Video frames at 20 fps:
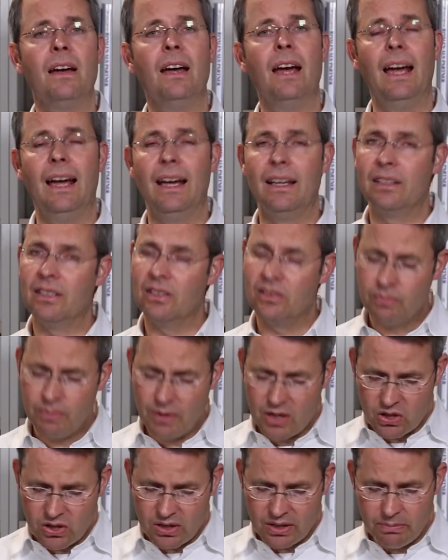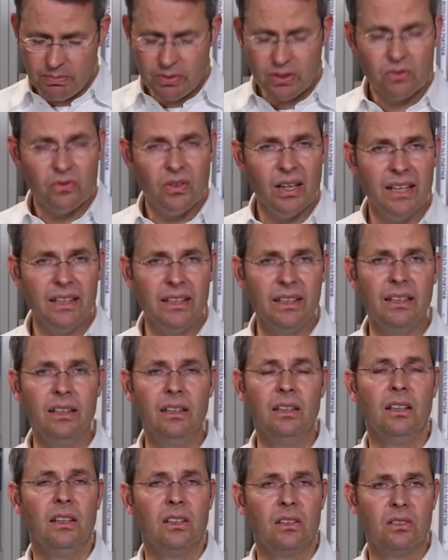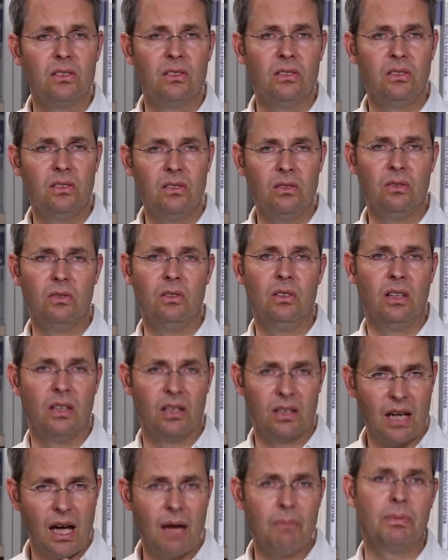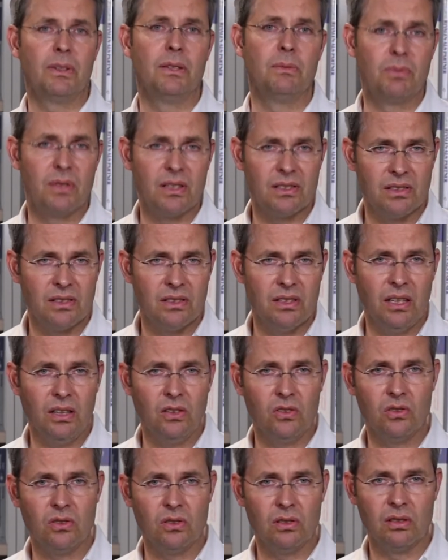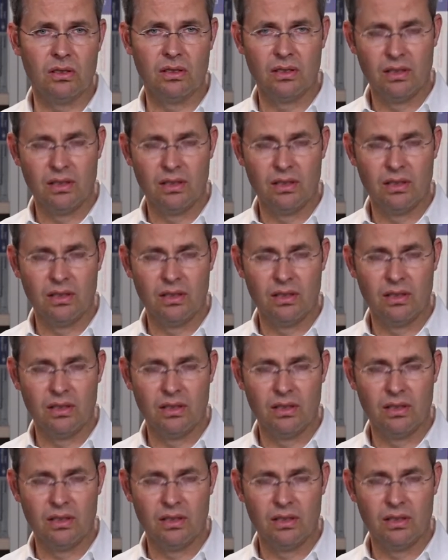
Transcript: and especially be ready to do a company presentation.